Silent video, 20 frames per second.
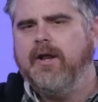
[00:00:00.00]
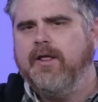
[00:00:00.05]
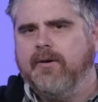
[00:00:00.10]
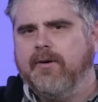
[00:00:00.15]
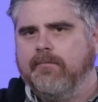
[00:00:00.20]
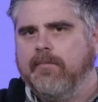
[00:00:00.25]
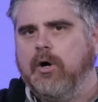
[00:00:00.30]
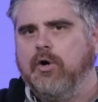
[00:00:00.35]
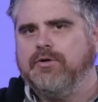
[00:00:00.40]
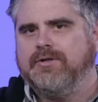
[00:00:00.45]
One
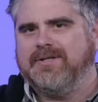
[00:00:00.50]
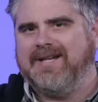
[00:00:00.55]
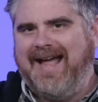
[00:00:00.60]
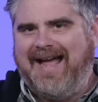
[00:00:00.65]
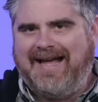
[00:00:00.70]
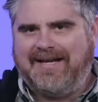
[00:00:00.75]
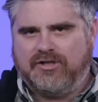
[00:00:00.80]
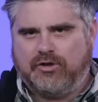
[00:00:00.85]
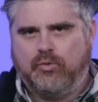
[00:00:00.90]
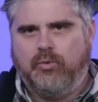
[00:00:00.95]
of the most
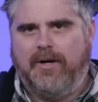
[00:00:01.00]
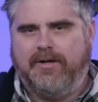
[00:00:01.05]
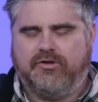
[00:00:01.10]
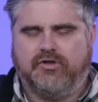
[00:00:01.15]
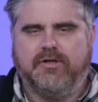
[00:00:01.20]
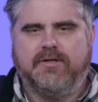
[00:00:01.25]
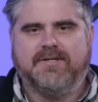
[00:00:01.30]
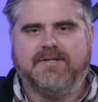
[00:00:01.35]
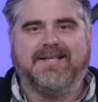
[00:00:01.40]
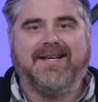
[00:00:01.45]
asked
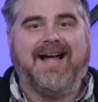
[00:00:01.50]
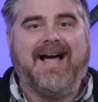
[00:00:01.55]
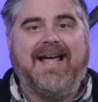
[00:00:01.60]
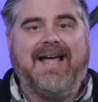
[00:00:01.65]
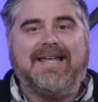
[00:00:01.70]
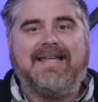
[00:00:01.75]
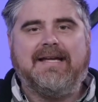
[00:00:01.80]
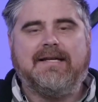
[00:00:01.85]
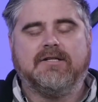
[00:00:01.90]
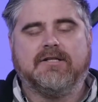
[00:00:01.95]
questions that
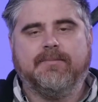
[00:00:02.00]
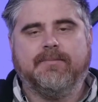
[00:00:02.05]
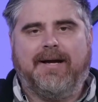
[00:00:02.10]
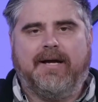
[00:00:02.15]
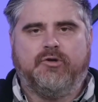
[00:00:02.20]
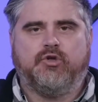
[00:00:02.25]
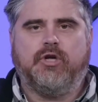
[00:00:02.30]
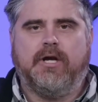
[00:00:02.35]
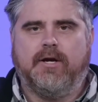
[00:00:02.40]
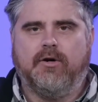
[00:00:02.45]
I get to
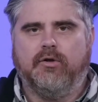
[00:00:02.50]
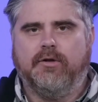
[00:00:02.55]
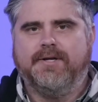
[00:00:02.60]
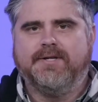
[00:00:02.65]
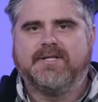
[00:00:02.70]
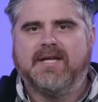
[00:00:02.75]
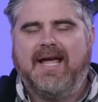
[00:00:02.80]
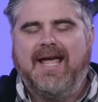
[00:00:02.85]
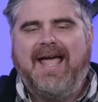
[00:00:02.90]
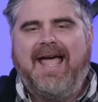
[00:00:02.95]
my
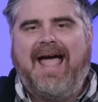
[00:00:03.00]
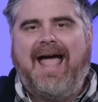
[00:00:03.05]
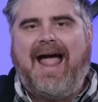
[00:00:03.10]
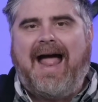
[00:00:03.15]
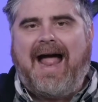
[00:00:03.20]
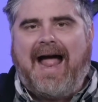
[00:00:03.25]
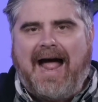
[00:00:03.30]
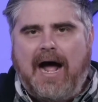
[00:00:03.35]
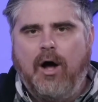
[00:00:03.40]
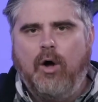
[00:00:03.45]
channel is,
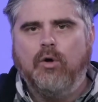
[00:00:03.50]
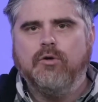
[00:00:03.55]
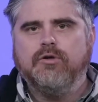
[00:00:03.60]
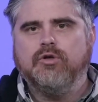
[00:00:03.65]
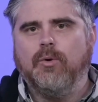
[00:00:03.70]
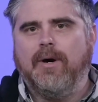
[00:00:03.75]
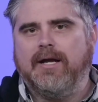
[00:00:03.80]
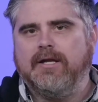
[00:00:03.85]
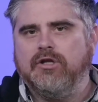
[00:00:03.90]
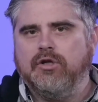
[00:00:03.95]
how
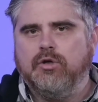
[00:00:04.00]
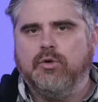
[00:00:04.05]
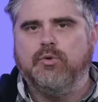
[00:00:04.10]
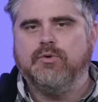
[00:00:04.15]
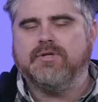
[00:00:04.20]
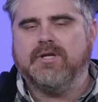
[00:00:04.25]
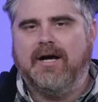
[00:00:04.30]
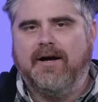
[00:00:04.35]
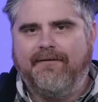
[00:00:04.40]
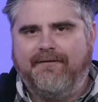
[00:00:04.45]
do I
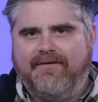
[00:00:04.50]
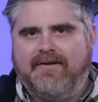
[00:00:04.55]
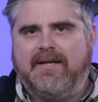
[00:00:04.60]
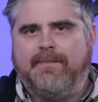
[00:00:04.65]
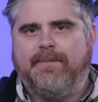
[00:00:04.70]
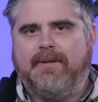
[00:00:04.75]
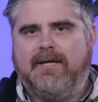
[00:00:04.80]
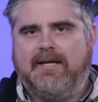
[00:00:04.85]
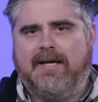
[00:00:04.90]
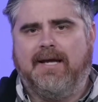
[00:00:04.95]
use a
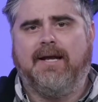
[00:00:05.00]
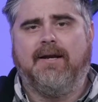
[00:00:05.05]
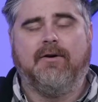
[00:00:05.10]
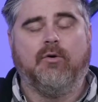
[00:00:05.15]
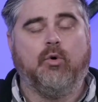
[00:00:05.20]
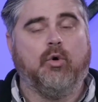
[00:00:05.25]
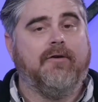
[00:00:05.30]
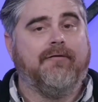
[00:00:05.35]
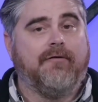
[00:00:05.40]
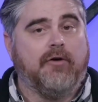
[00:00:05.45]

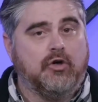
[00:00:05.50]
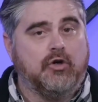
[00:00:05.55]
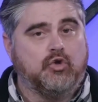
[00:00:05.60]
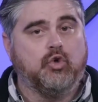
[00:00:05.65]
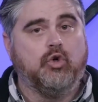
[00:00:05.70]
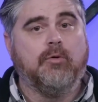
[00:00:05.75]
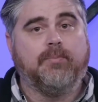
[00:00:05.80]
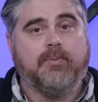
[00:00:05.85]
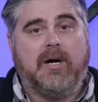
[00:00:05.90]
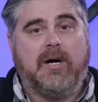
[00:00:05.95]
VPN or a
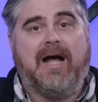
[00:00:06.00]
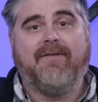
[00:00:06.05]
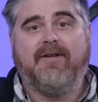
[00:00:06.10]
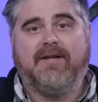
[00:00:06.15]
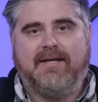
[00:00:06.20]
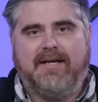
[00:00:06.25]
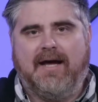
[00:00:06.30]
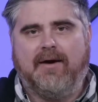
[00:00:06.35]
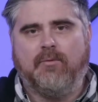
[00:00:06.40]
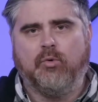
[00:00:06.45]
virtual
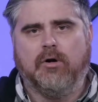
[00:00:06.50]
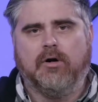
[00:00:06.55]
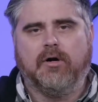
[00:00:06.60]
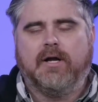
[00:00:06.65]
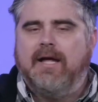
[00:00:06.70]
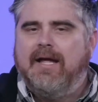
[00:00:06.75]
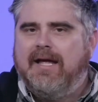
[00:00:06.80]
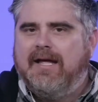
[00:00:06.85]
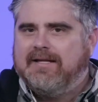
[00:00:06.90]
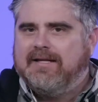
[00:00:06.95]
private
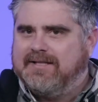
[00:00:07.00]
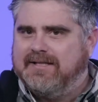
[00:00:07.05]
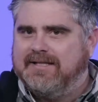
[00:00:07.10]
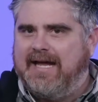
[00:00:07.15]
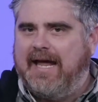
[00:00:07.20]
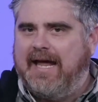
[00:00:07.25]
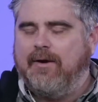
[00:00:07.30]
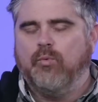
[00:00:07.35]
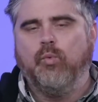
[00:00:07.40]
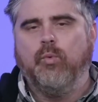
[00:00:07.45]
network?
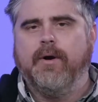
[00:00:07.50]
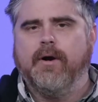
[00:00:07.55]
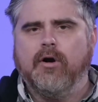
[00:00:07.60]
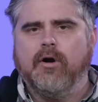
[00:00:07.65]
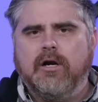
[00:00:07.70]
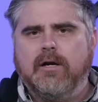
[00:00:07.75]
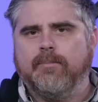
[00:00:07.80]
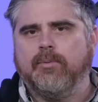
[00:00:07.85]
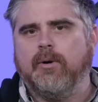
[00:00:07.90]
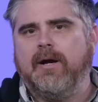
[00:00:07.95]
Today,
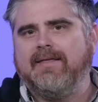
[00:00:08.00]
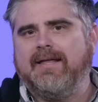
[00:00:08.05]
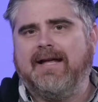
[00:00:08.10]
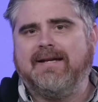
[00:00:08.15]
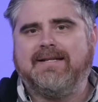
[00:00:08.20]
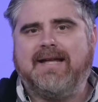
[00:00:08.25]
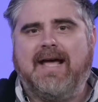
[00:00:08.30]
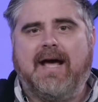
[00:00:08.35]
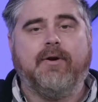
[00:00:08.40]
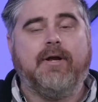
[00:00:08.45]
we're going to break
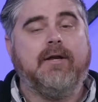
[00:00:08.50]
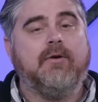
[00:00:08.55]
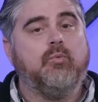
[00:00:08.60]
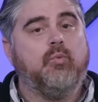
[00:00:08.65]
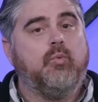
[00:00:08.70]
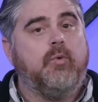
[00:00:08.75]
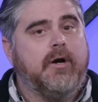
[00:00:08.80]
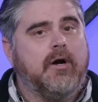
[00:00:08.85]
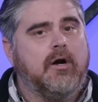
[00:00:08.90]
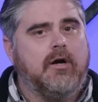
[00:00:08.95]
that down
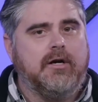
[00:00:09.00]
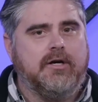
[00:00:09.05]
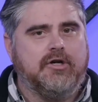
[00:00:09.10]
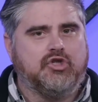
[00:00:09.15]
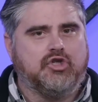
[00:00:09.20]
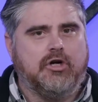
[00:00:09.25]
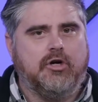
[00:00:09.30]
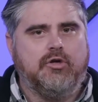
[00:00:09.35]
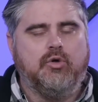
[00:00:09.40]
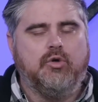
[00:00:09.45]
and we're going
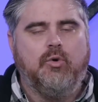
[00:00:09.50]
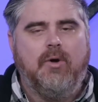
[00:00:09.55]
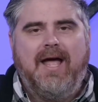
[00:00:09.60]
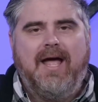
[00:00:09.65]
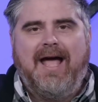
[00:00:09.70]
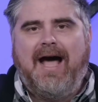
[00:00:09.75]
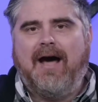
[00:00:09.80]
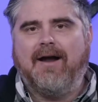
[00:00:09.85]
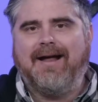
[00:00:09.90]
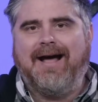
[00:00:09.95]
to show you
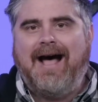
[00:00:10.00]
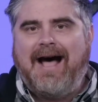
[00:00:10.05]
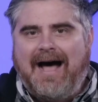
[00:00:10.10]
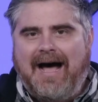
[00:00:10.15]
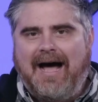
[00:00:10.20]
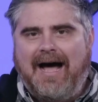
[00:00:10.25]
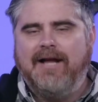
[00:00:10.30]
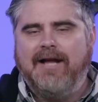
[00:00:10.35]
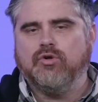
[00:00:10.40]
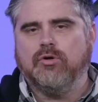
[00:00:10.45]
how to
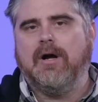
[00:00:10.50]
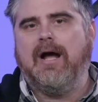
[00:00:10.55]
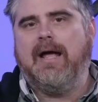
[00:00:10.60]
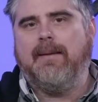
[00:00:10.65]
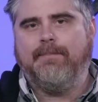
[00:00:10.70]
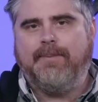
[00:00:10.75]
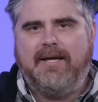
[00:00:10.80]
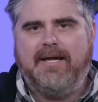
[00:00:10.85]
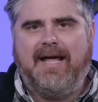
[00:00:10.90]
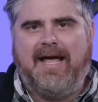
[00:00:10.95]
hide your
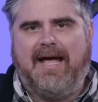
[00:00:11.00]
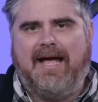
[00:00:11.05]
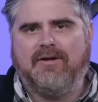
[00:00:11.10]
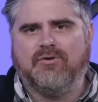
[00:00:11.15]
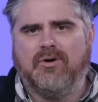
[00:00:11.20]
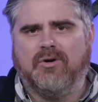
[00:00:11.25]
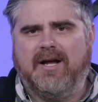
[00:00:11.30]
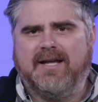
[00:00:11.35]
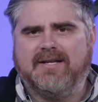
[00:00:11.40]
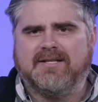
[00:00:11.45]
IP
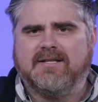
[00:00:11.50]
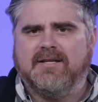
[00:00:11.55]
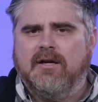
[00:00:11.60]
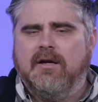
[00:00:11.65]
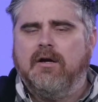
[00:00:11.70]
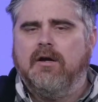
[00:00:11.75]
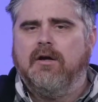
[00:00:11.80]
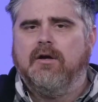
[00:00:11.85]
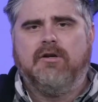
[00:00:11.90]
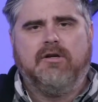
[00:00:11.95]

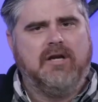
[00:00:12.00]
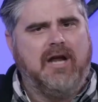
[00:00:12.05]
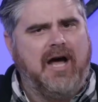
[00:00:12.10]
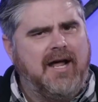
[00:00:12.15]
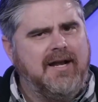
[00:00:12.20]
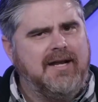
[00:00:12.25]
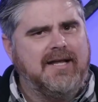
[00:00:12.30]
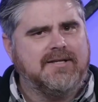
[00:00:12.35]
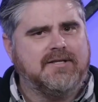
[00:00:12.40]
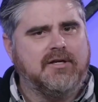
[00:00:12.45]
address,
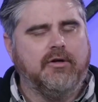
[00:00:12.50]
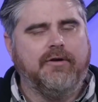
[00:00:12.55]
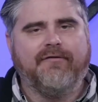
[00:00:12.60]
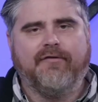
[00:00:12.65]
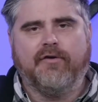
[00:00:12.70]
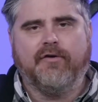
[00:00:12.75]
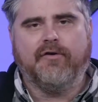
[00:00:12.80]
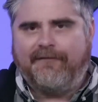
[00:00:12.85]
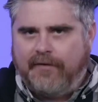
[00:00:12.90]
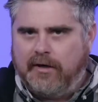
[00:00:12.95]
not
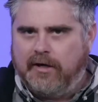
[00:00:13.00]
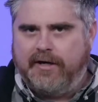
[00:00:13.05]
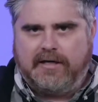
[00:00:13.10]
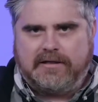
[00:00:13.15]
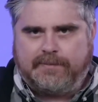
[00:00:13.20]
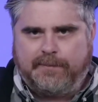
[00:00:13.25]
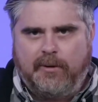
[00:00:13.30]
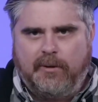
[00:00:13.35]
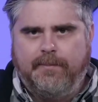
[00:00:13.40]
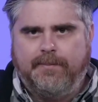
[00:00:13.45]
necessarily for
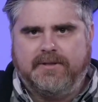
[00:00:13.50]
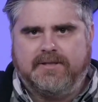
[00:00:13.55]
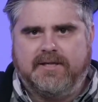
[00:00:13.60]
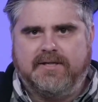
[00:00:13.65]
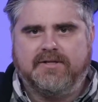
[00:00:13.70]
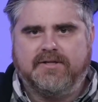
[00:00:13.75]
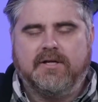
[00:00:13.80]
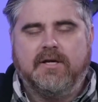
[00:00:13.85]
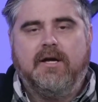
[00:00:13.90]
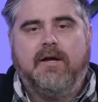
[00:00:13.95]
nefarious
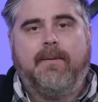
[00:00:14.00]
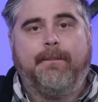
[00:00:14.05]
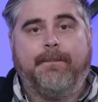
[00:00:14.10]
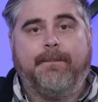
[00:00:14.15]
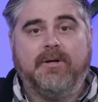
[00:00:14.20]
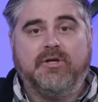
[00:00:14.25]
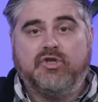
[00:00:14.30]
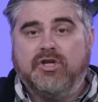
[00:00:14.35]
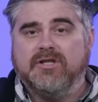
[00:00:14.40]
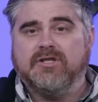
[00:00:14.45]
purposes,
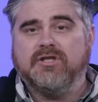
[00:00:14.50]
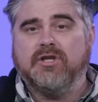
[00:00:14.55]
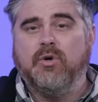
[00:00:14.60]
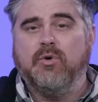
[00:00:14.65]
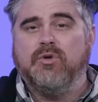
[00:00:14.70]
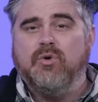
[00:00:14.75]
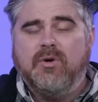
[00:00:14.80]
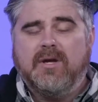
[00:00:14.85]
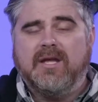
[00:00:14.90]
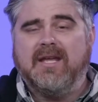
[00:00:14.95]
but just
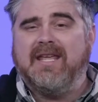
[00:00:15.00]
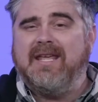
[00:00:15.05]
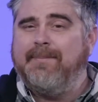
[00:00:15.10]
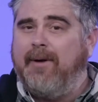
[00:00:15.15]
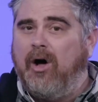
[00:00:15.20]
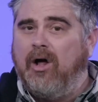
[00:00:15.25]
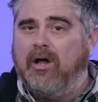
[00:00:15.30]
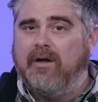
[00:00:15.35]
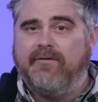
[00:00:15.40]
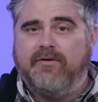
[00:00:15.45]
so you can
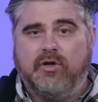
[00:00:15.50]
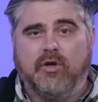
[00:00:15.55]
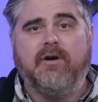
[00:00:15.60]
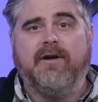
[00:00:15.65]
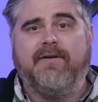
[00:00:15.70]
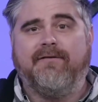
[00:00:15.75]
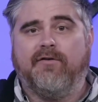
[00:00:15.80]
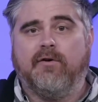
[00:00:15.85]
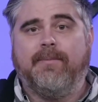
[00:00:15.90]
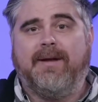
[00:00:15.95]
keep all of
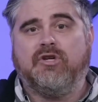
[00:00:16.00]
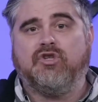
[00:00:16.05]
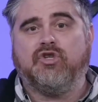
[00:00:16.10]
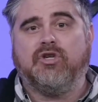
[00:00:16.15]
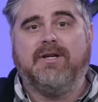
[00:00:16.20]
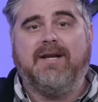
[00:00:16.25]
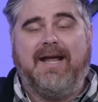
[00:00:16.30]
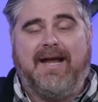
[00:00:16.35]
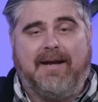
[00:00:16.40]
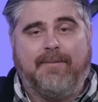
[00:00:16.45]
your
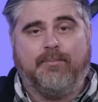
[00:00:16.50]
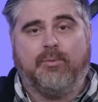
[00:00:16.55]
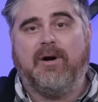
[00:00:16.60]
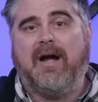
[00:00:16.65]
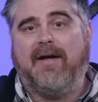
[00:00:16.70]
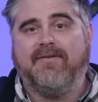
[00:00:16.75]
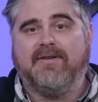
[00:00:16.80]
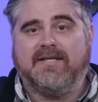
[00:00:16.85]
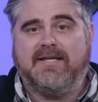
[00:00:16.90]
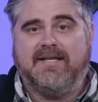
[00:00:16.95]
information and
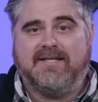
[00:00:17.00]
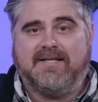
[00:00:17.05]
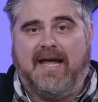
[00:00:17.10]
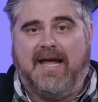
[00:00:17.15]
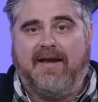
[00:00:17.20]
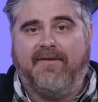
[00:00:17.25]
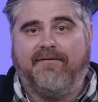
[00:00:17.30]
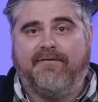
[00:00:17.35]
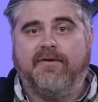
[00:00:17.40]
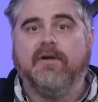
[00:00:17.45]
privacy
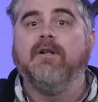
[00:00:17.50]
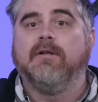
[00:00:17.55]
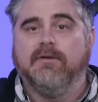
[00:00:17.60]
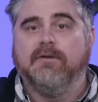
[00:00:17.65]
safe.